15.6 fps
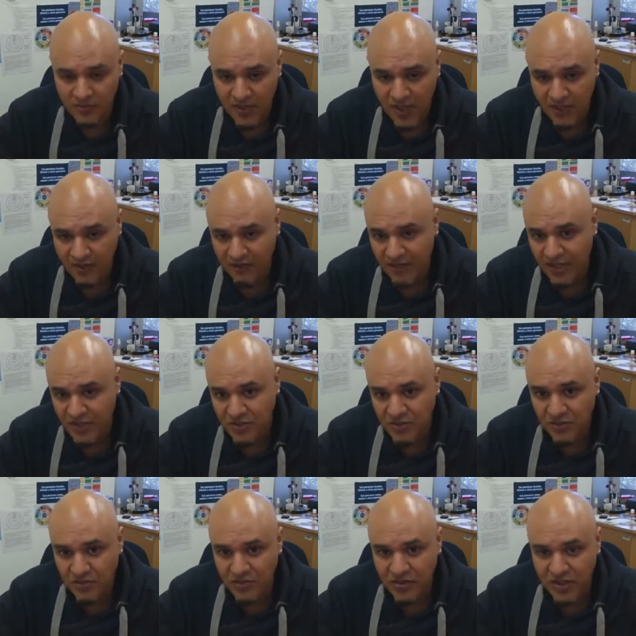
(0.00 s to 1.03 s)
I tried
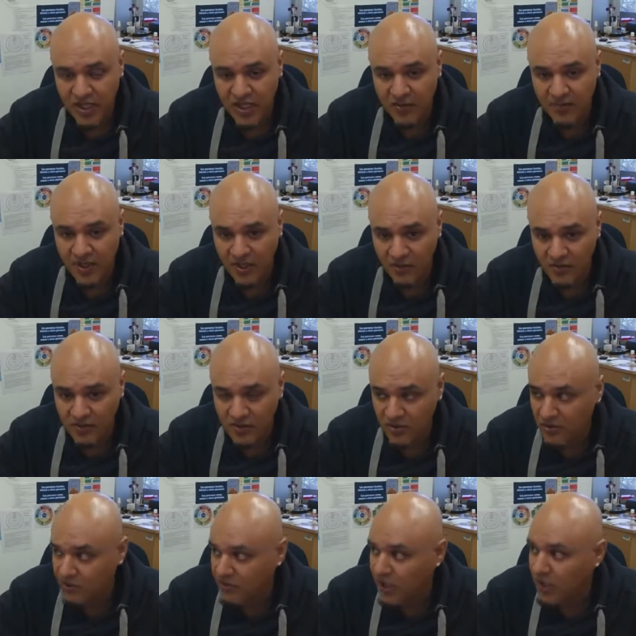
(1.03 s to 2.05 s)
to think about
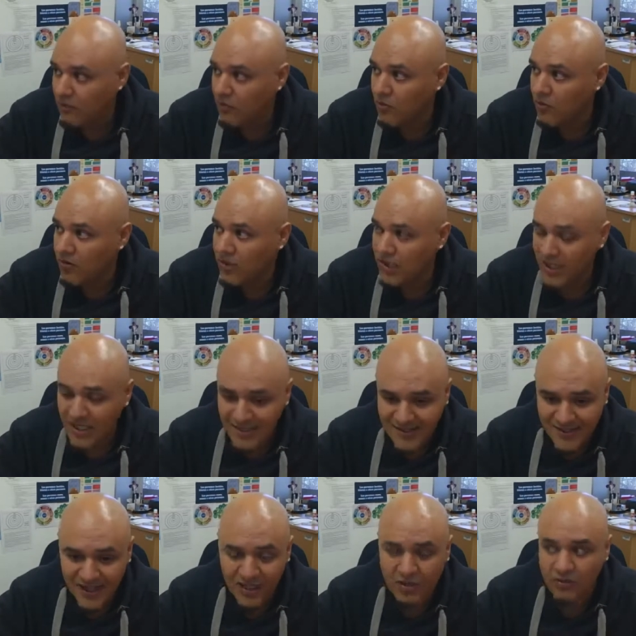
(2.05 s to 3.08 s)
the real world, and I
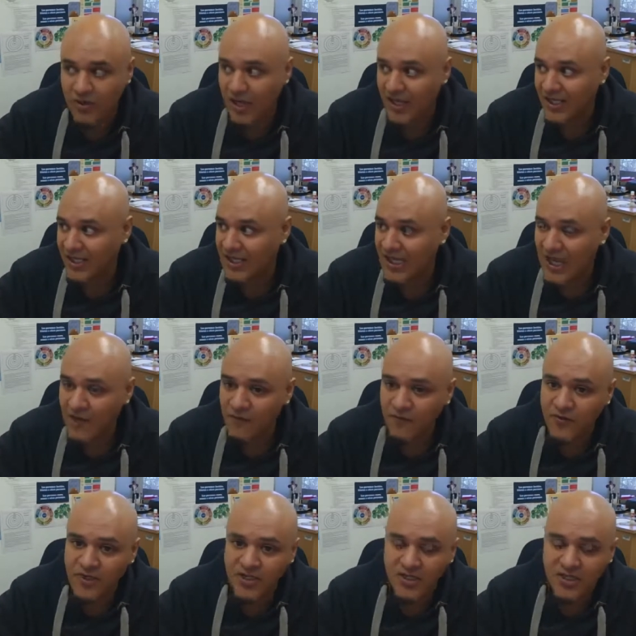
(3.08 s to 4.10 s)
said, all right, in
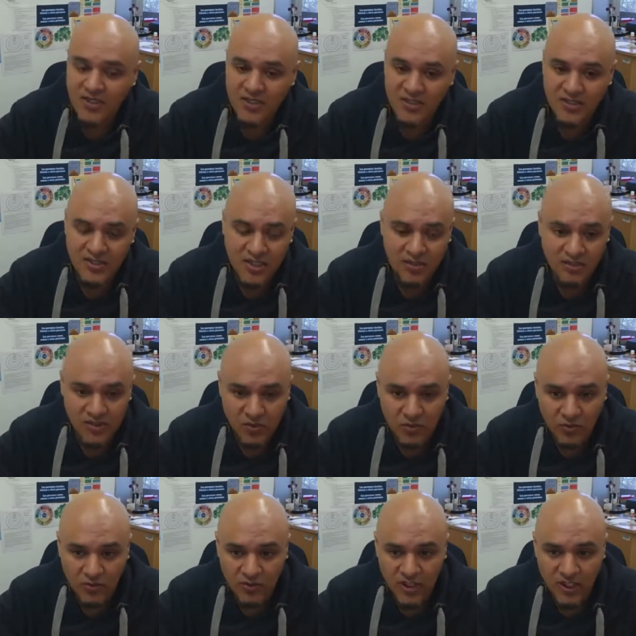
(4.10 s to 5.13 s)
every single
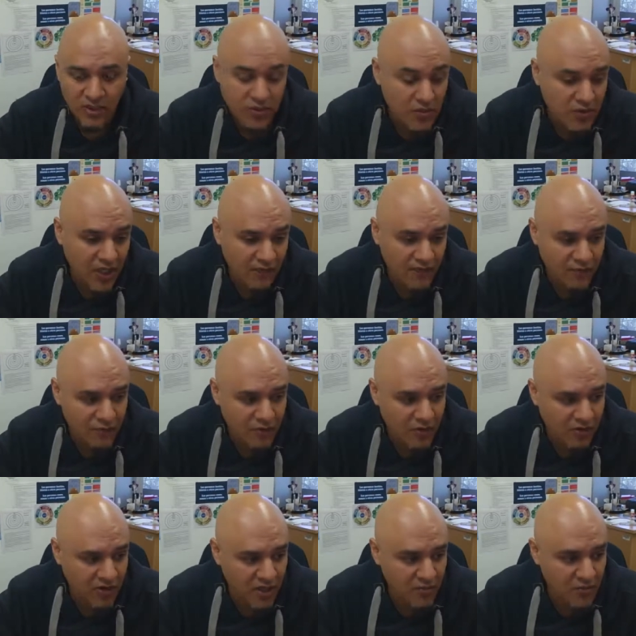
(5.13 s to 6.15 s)
school they do have a
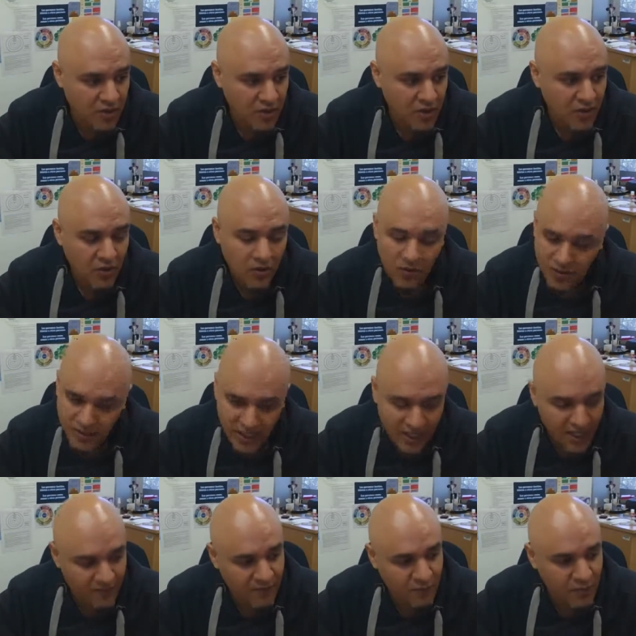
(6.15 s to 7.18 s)
program or they
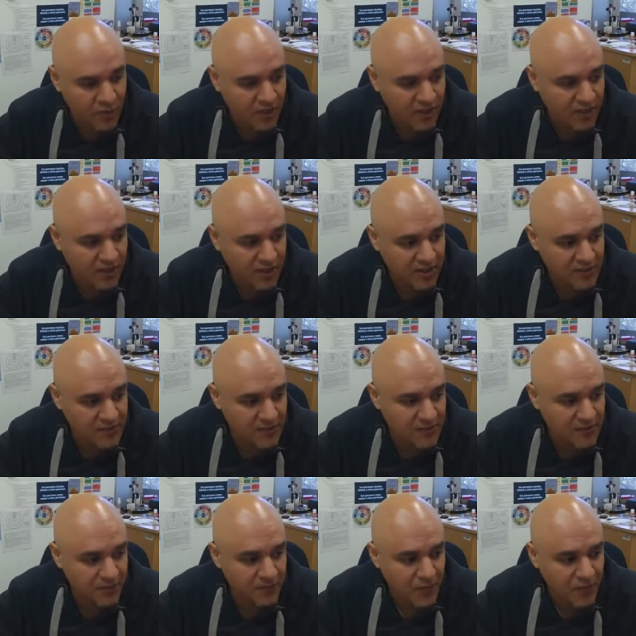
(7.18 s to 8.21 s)
have a book at
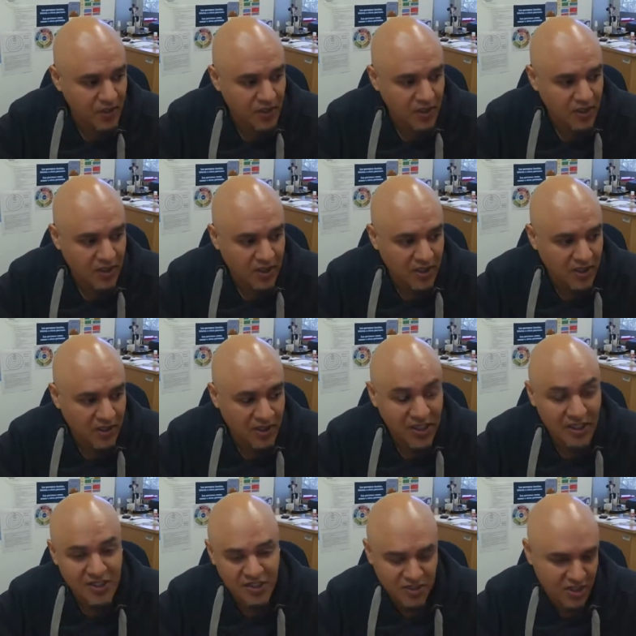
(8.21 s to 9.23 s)
least uh, in
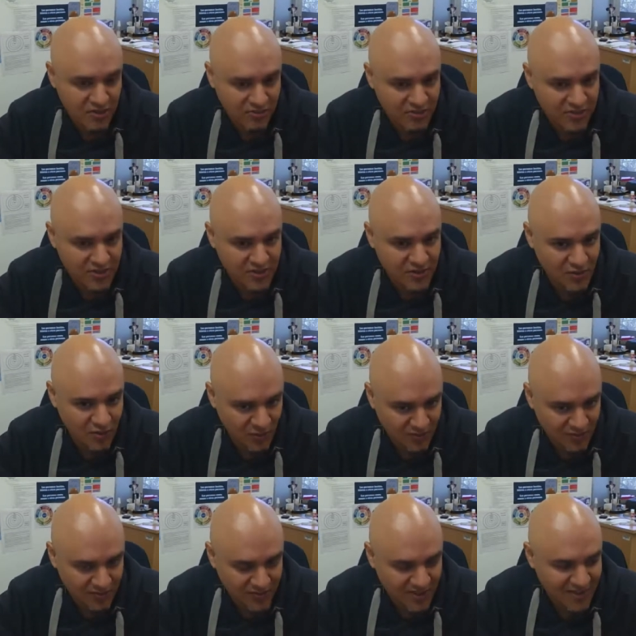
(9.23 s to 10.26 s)
any serious
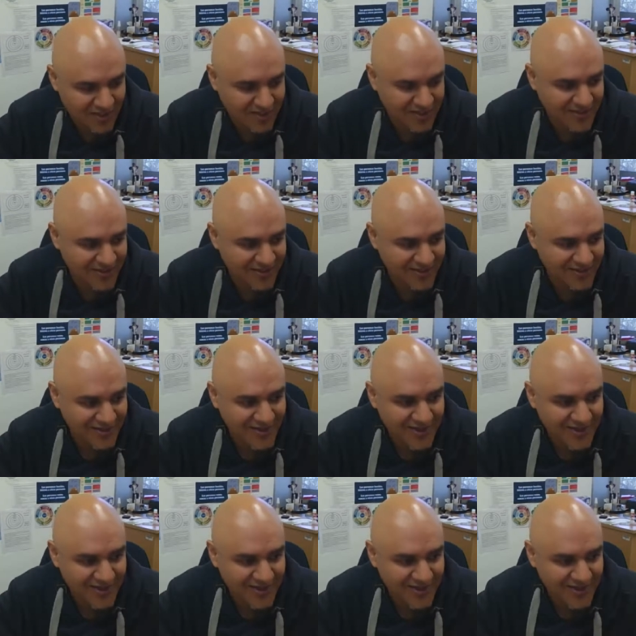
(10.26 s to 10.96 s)
school, uh,